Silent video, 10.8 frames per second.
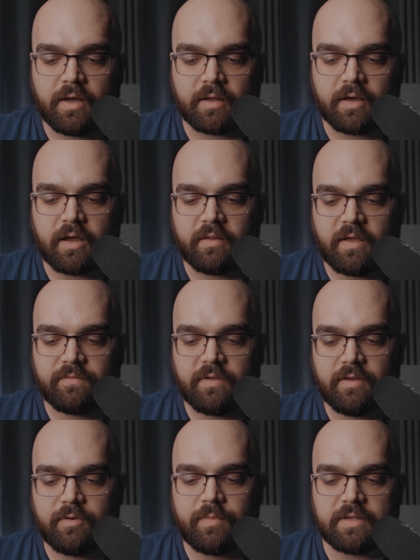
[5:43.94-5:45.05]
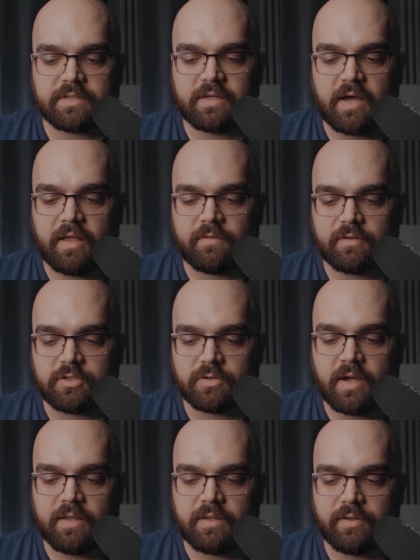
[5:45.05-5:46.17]
God left him, Hezekiah, to
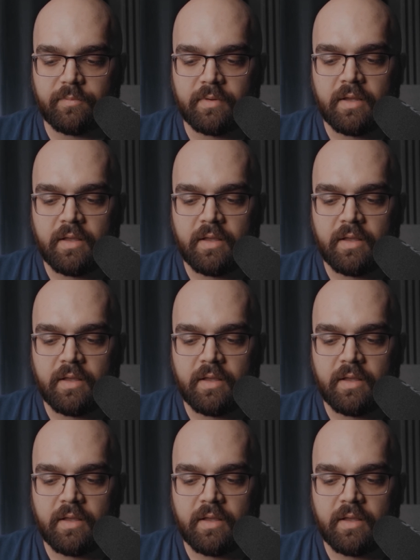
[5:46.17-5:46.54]
try him,